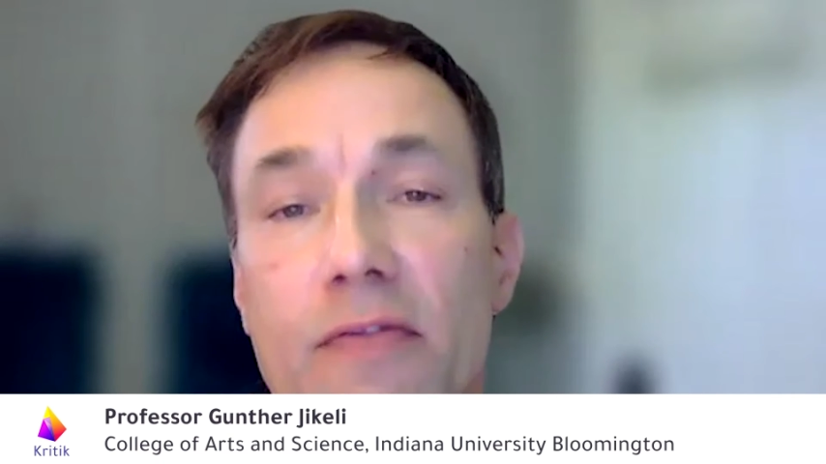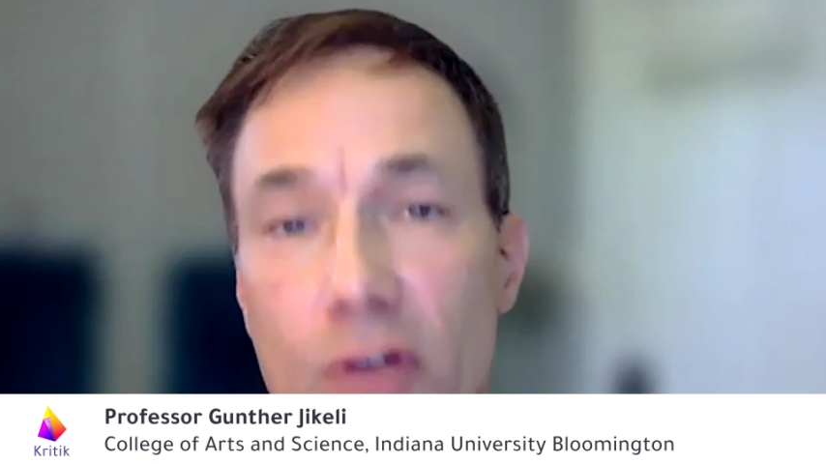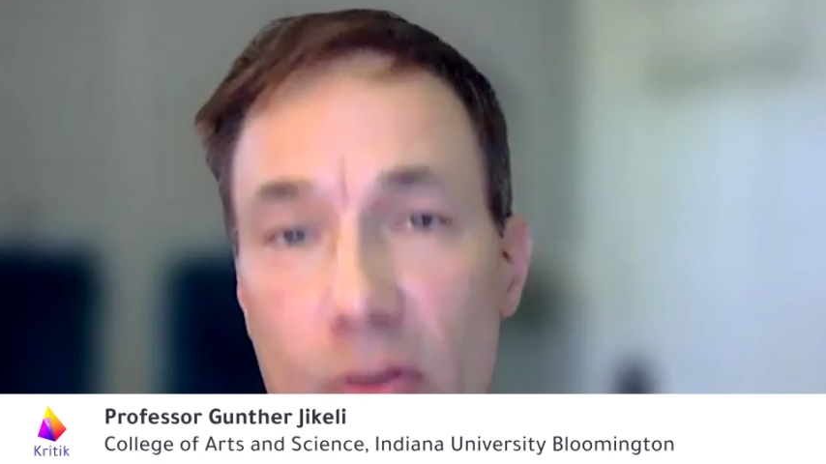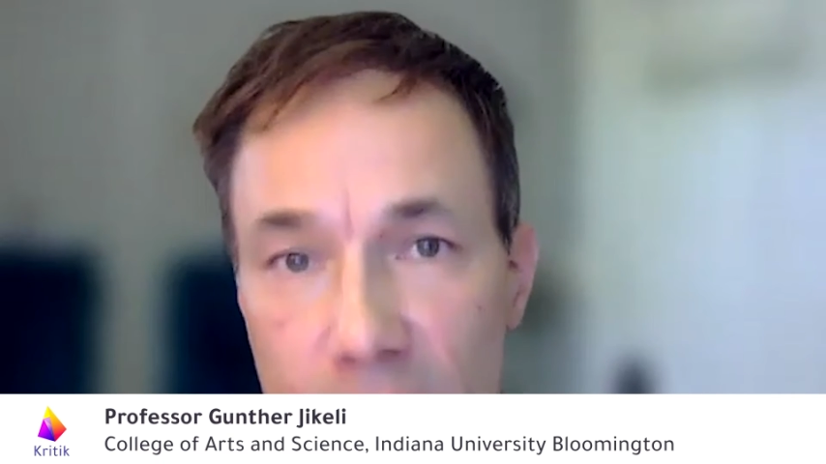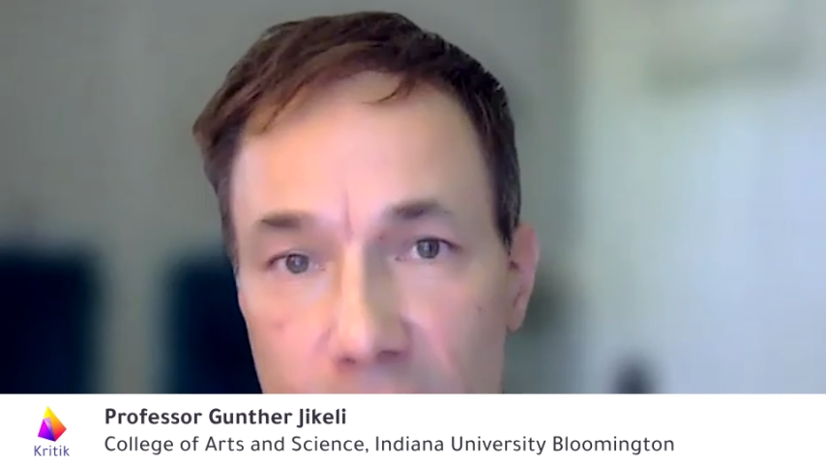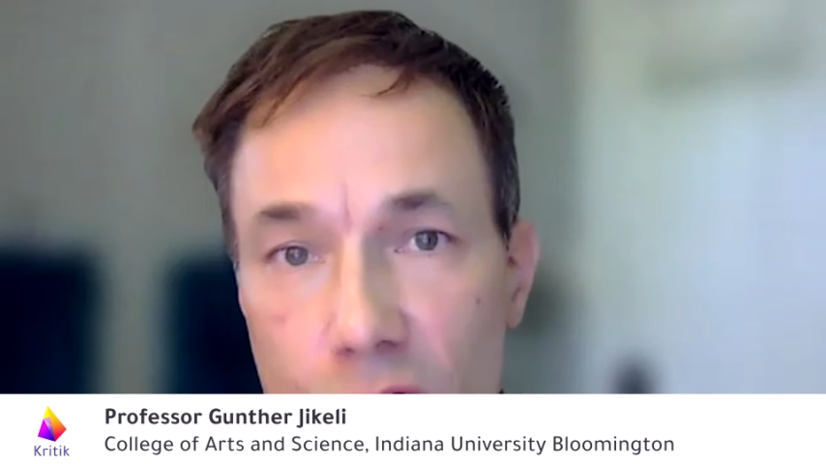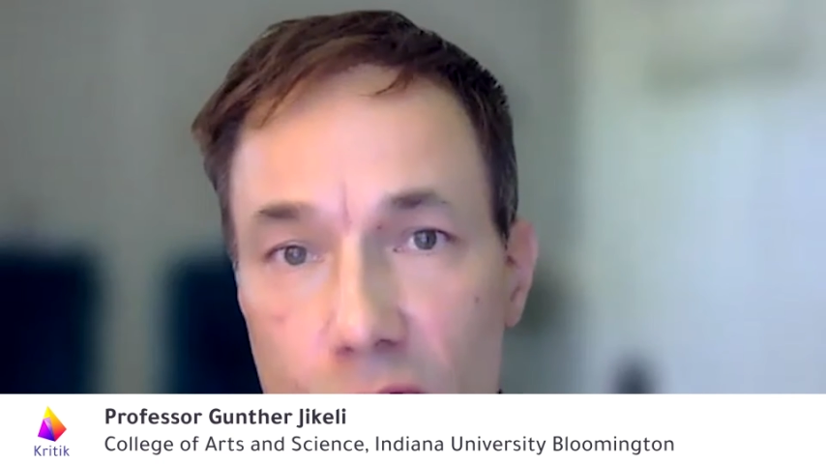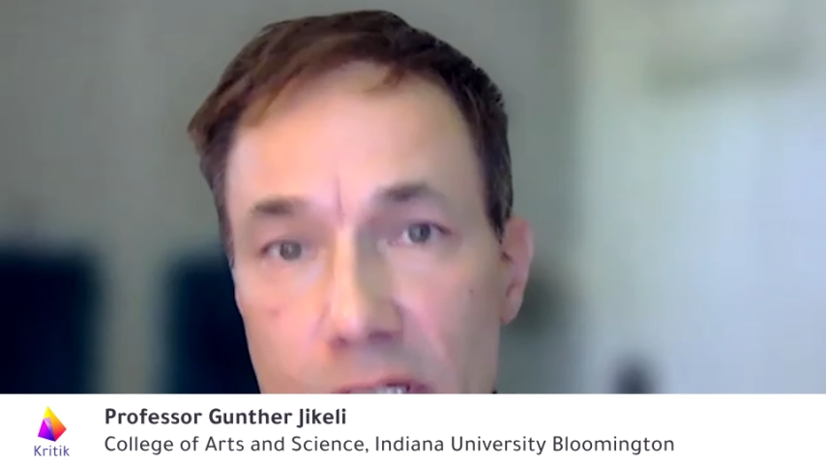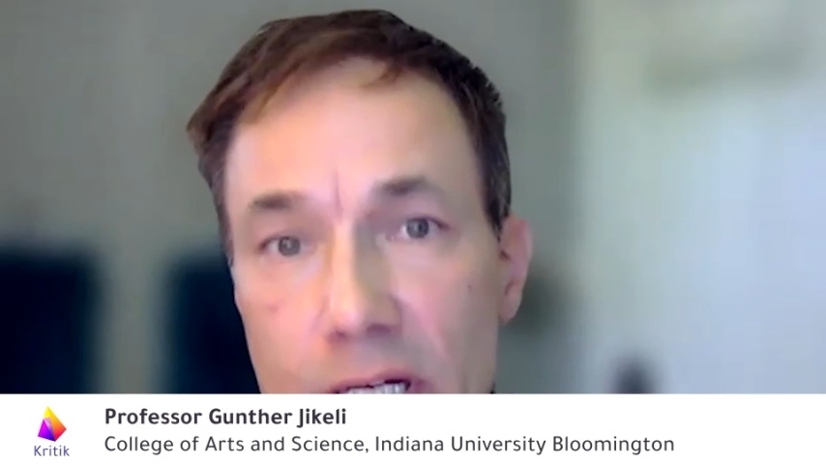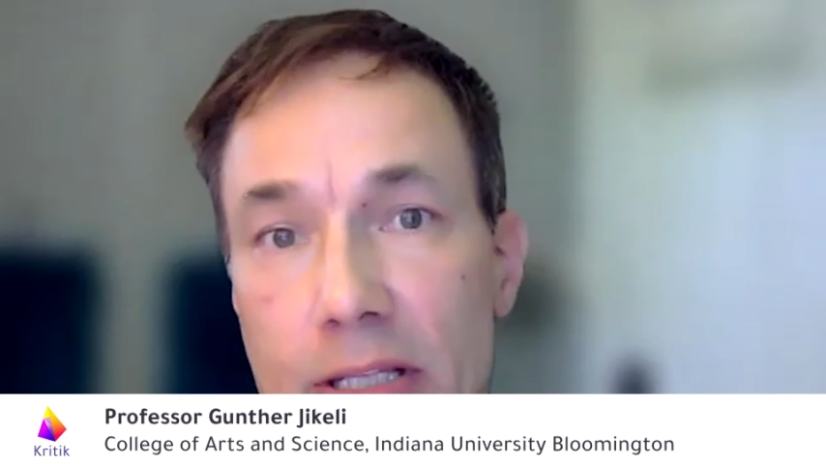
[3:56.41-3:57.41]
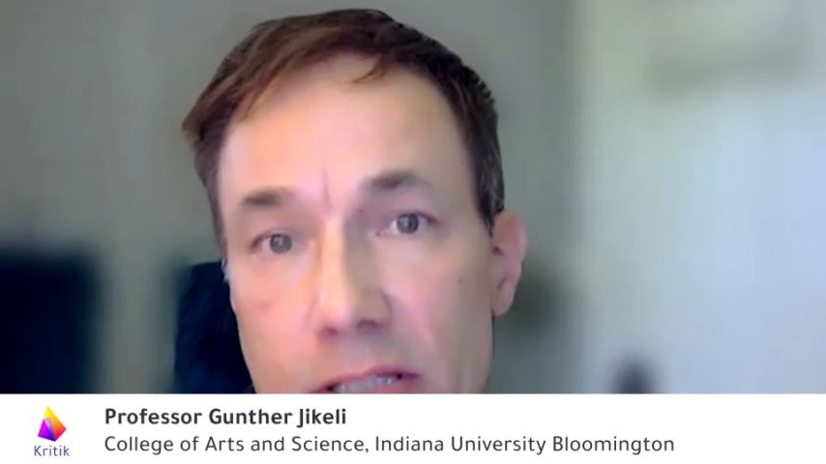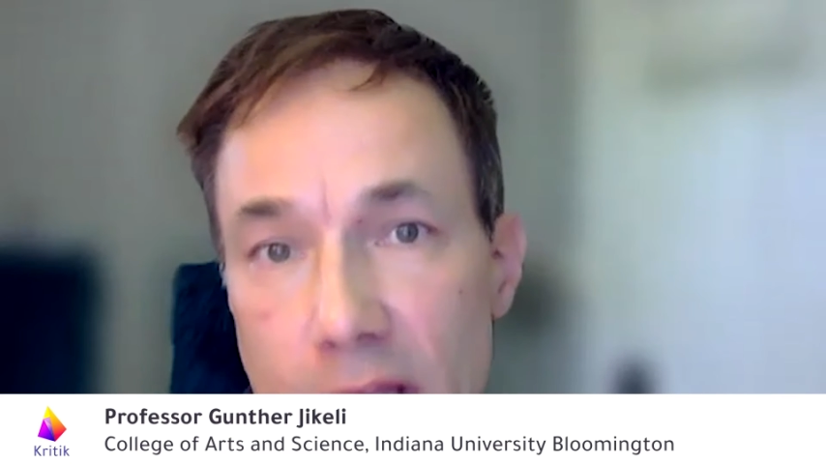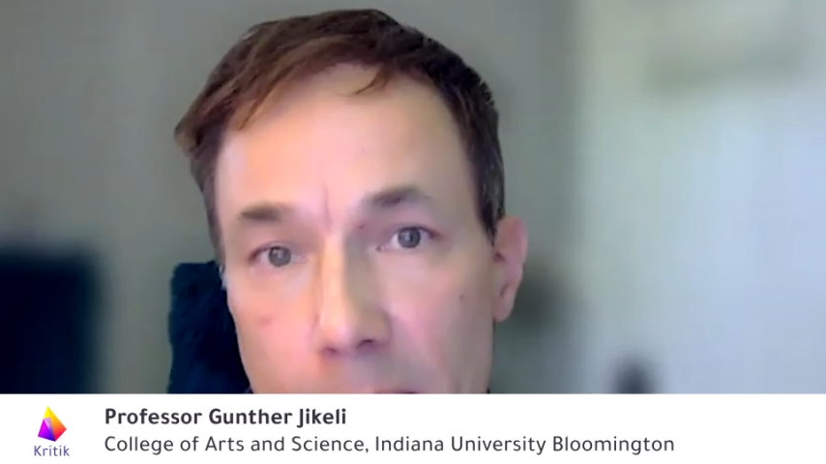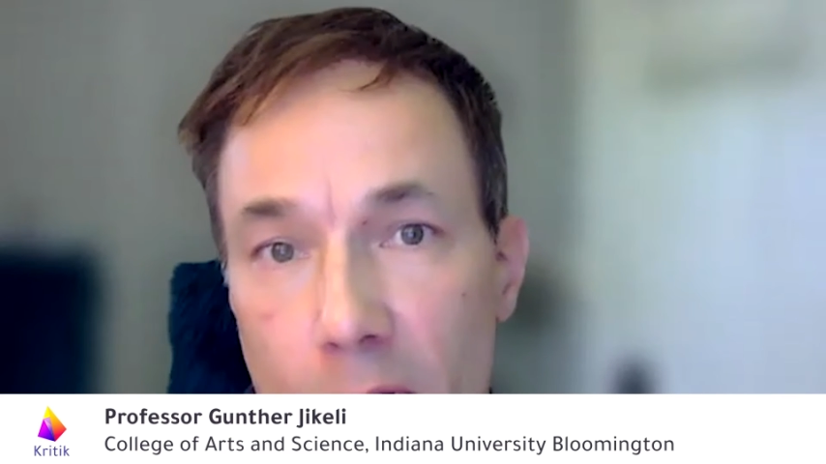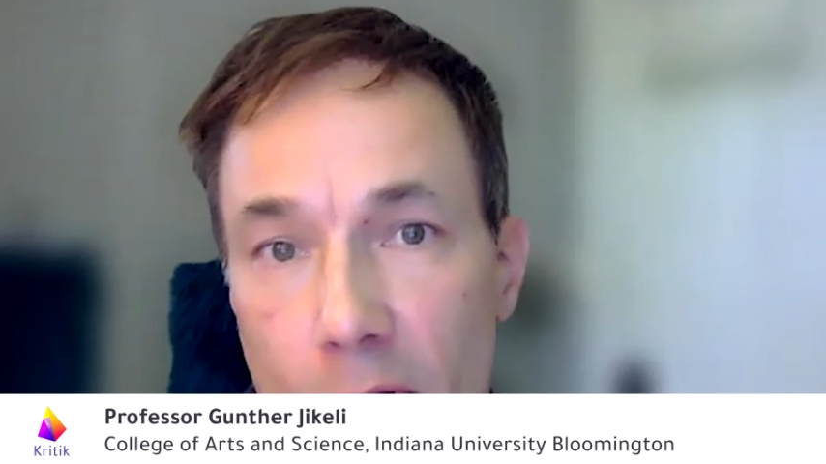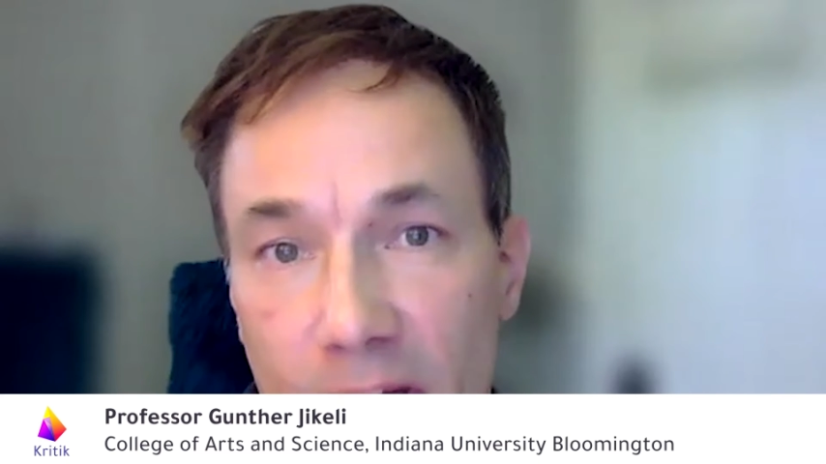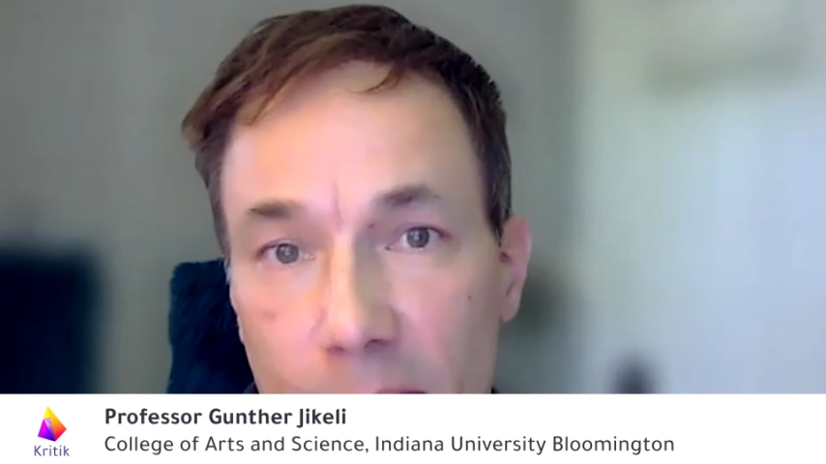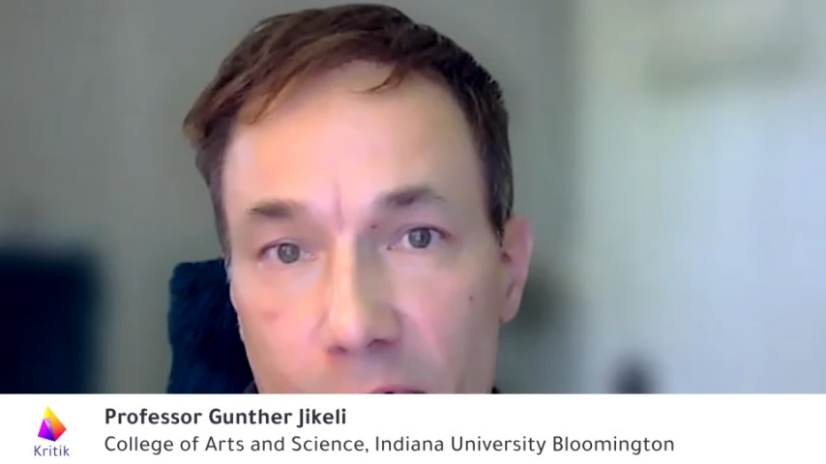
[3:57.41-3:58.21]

from other students who are in the same learning